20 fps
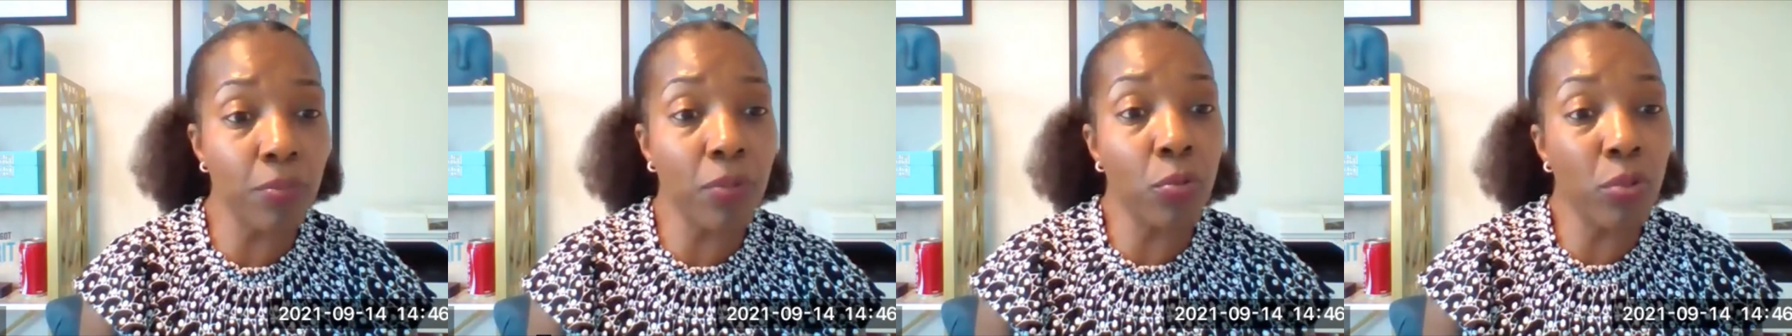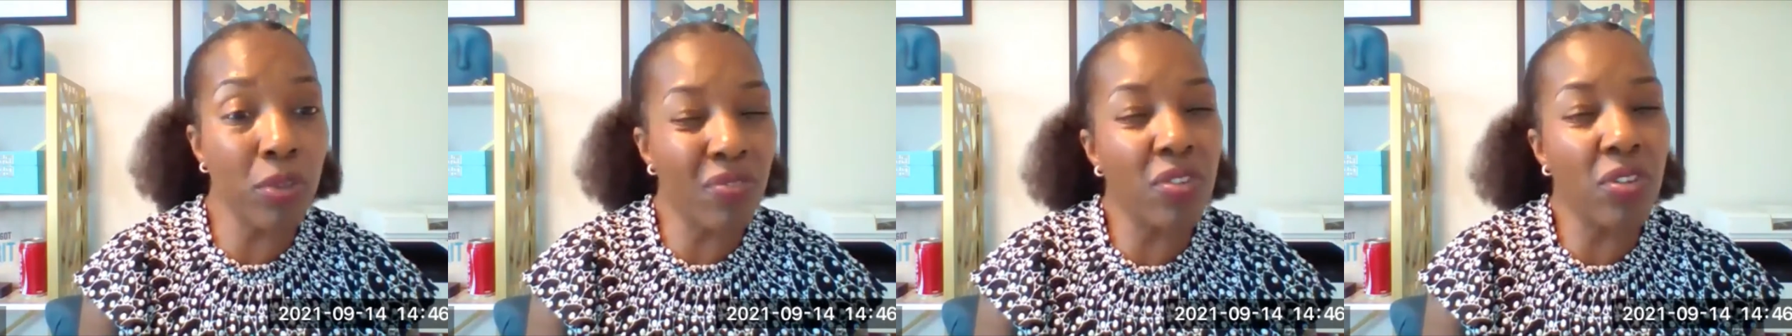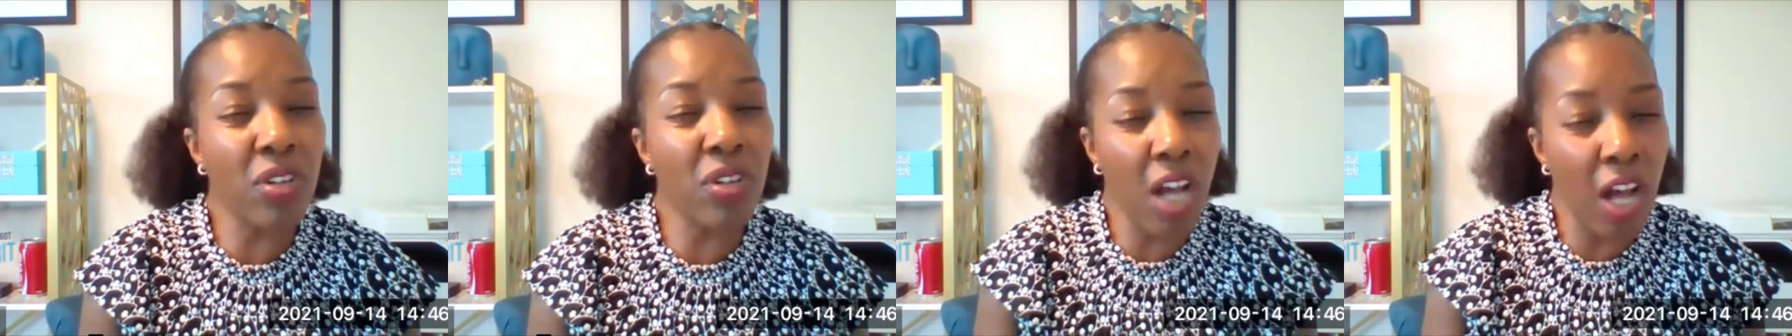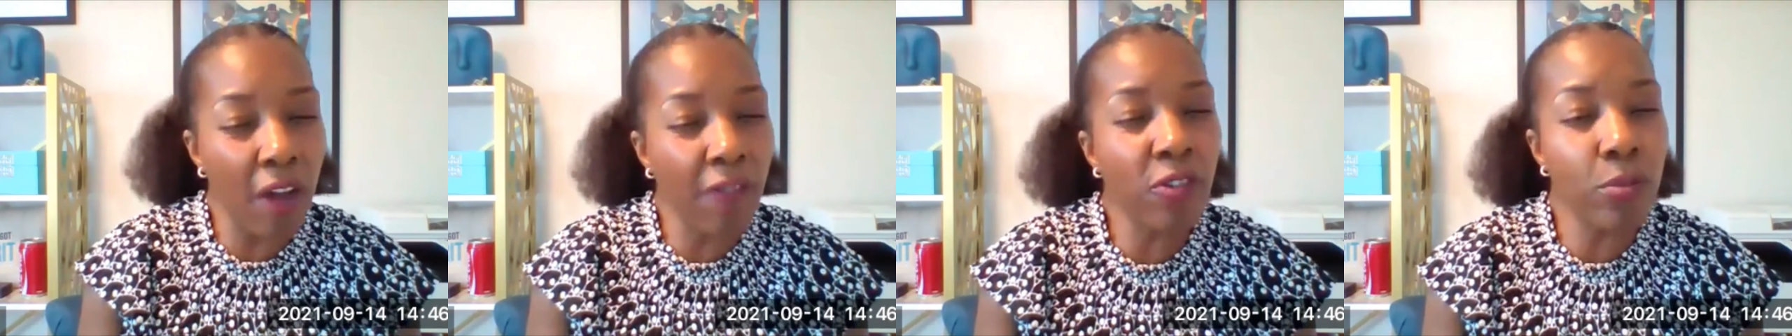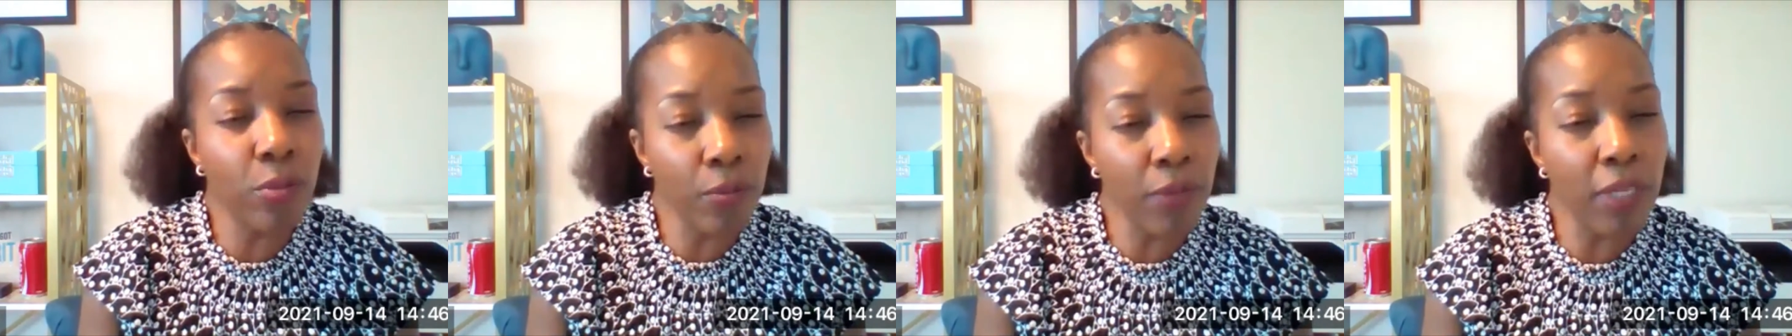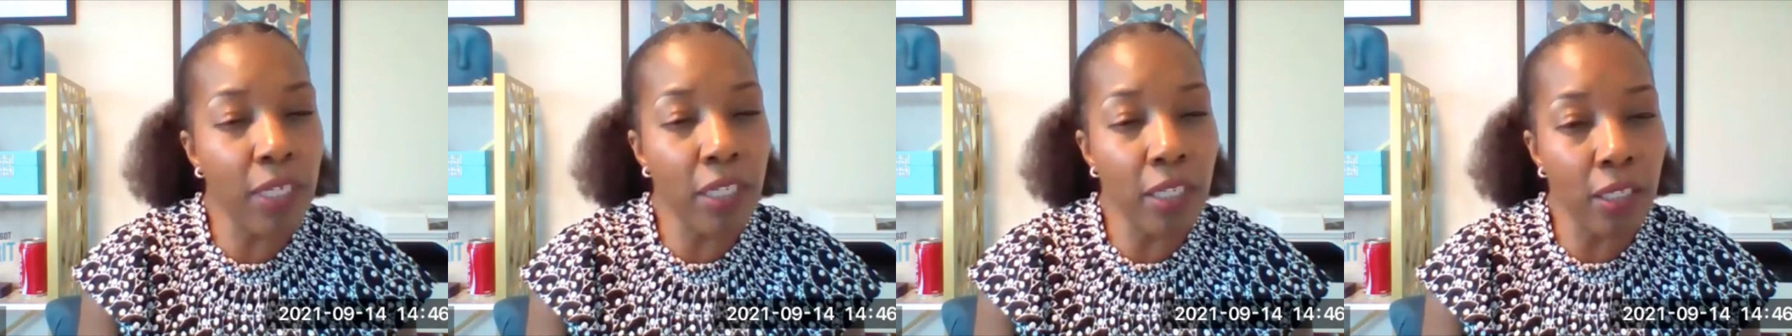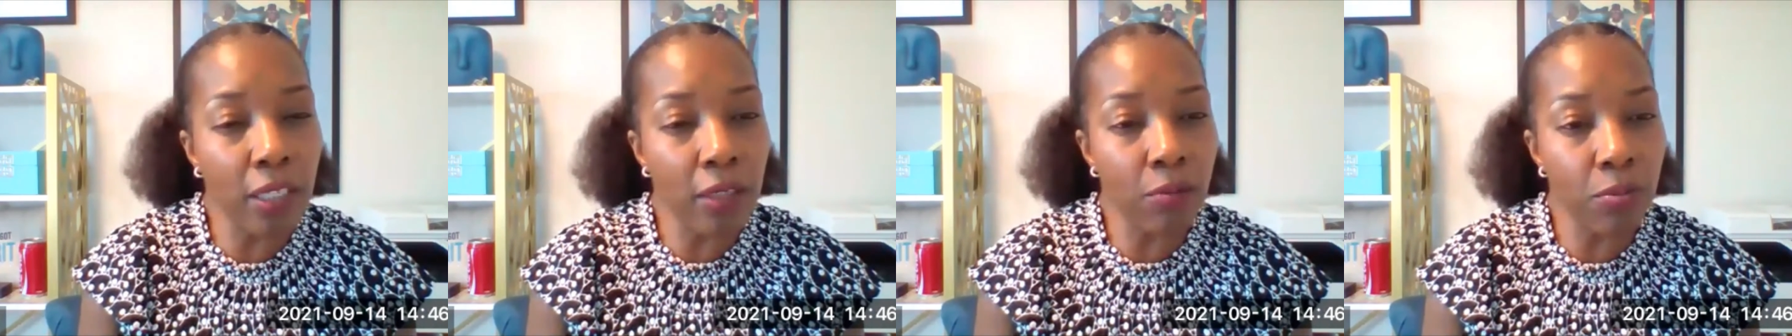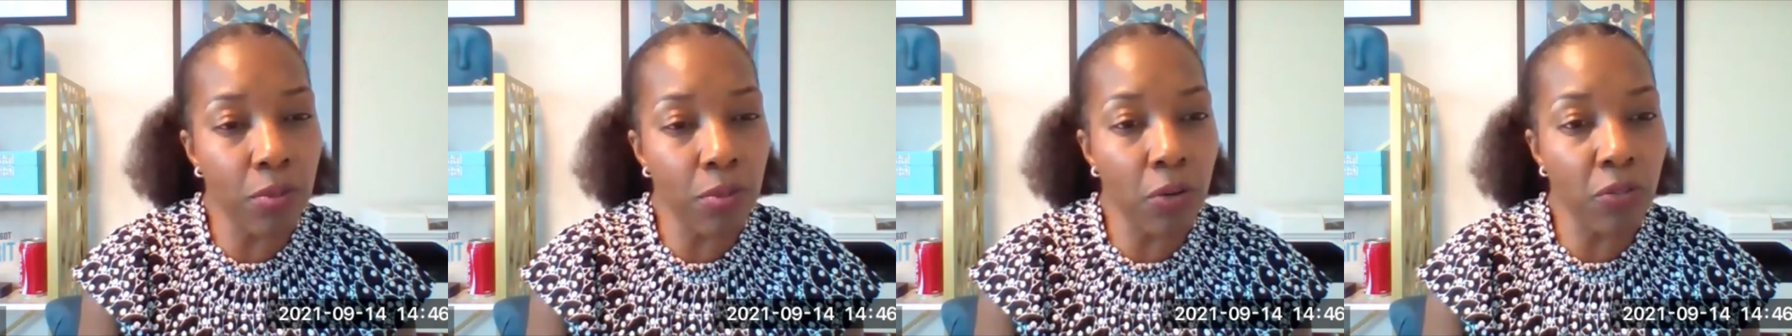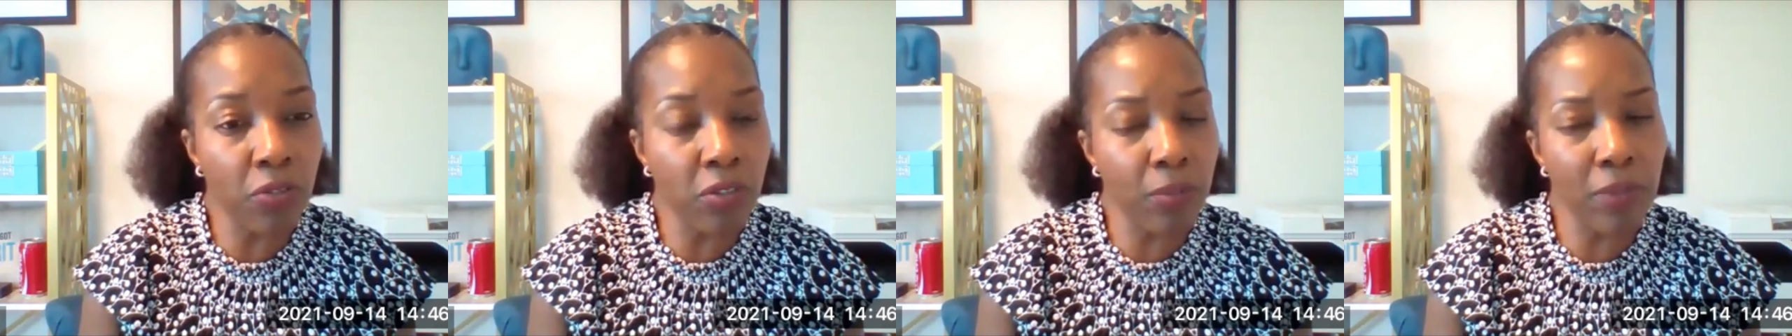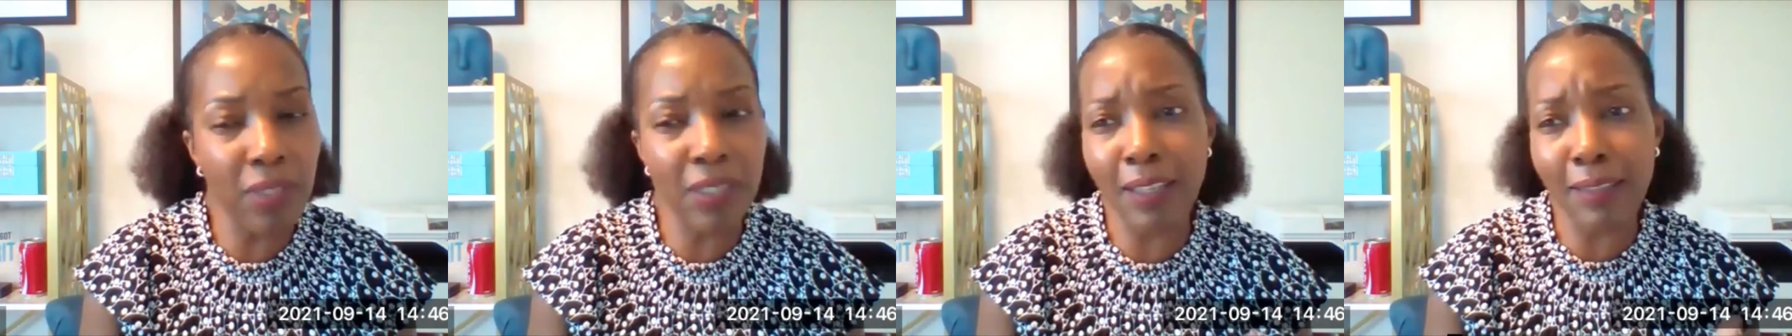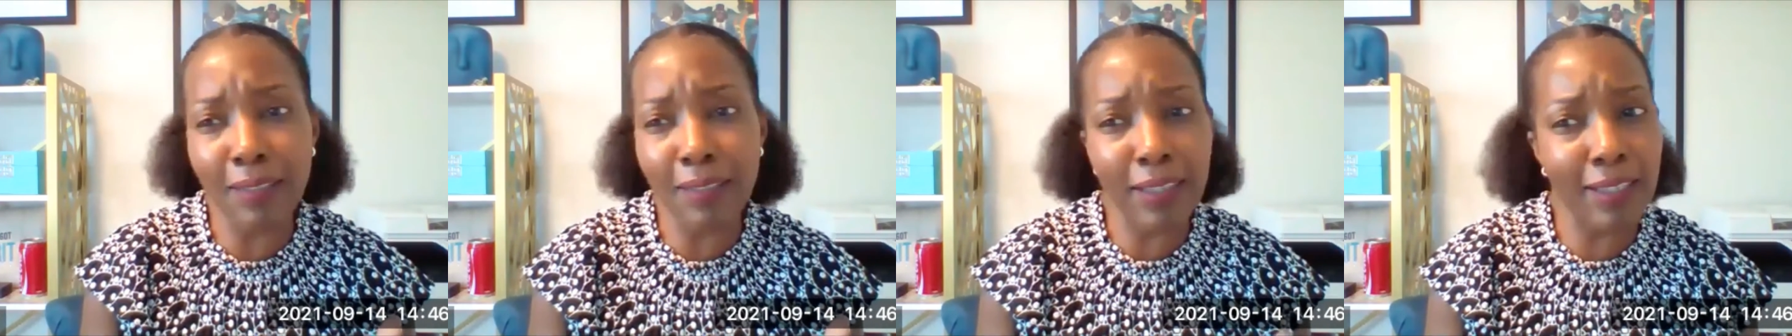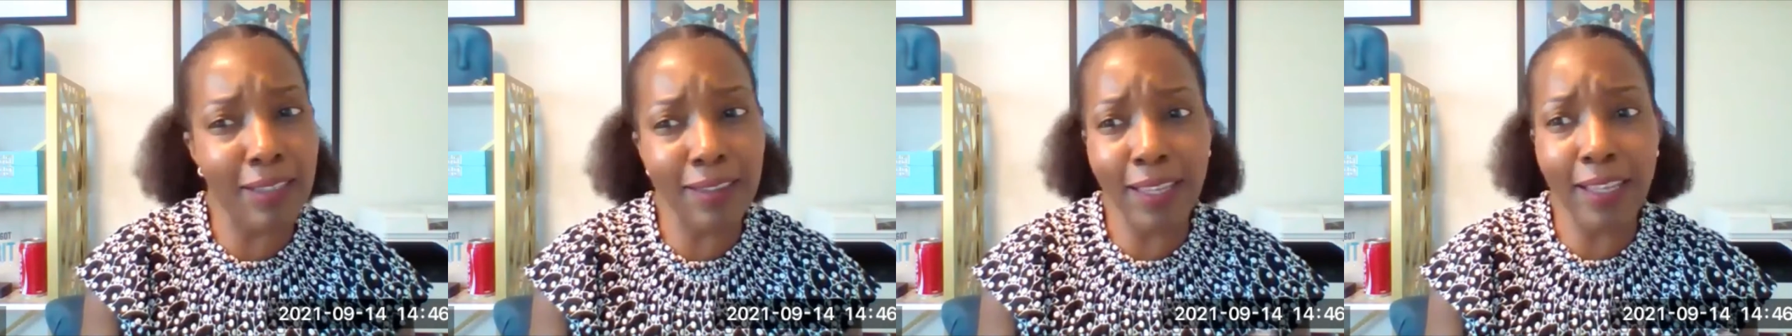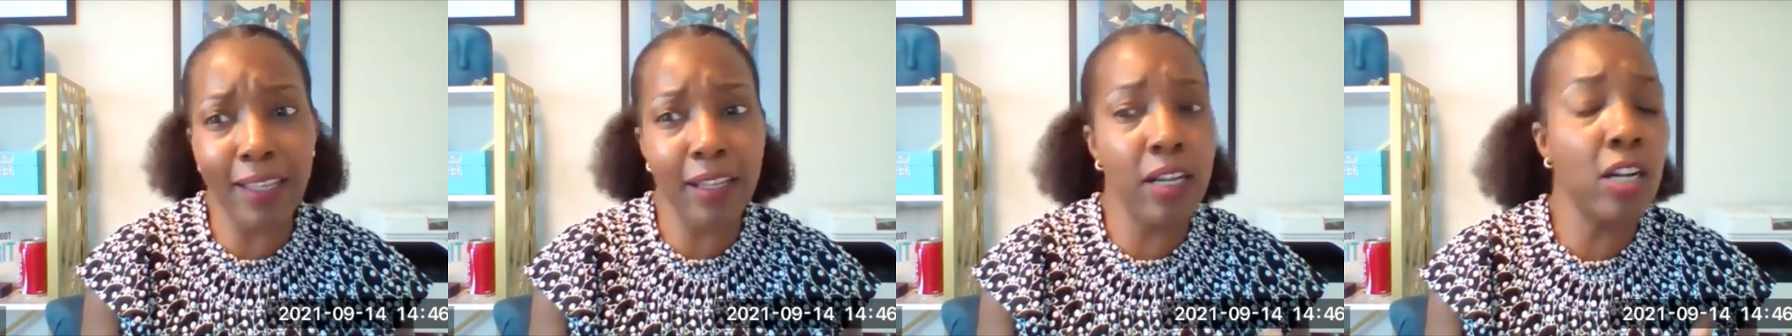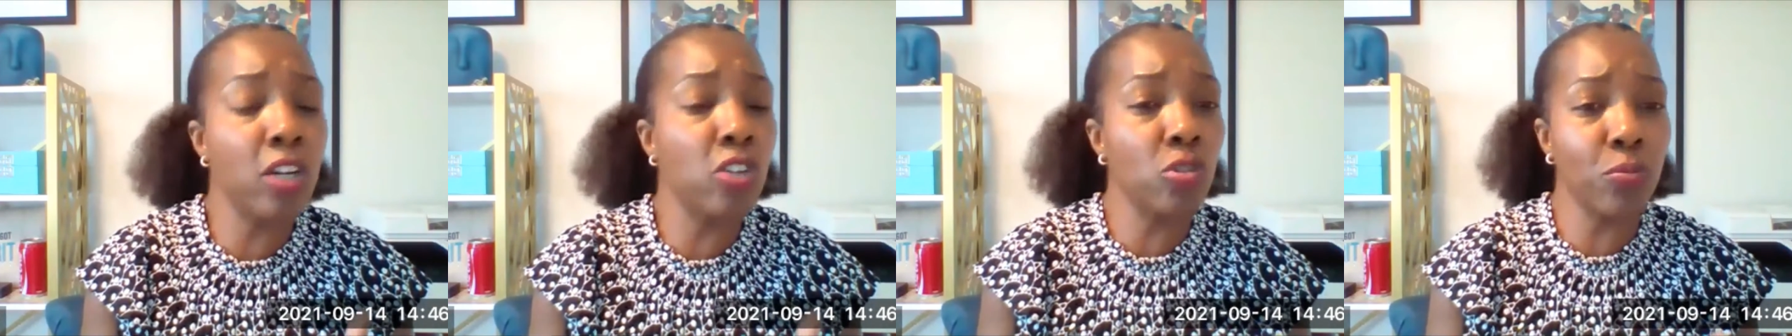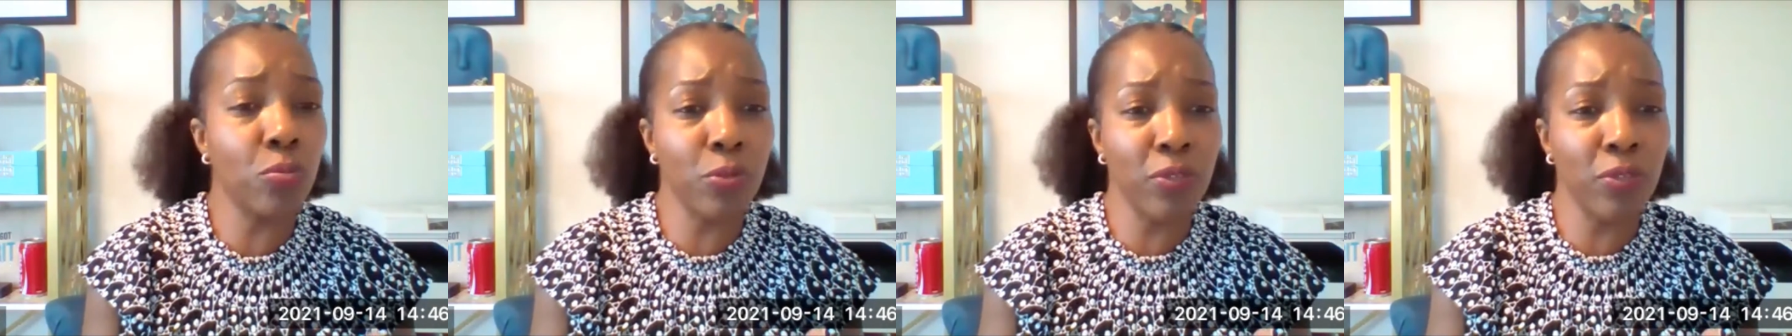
but we feel comfortable meeting in person because I think it's like 100%